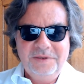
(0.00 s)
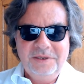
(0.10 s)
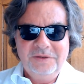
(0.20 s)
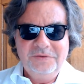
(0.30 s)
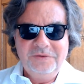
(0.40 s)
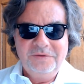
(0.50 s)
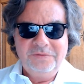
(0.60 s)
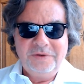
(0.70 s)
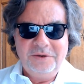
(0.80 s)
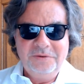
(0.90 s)
is
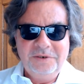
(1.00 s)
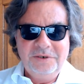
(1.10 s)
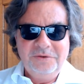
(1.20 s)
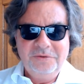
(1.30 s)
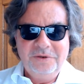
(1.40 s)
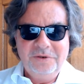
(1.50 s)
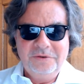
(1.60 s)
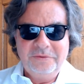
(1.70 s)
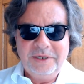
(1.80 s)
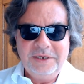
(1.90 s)
found to the
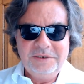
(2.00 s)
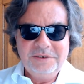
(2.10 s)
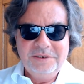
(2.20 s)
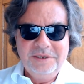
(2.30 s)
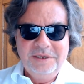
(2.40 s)
right,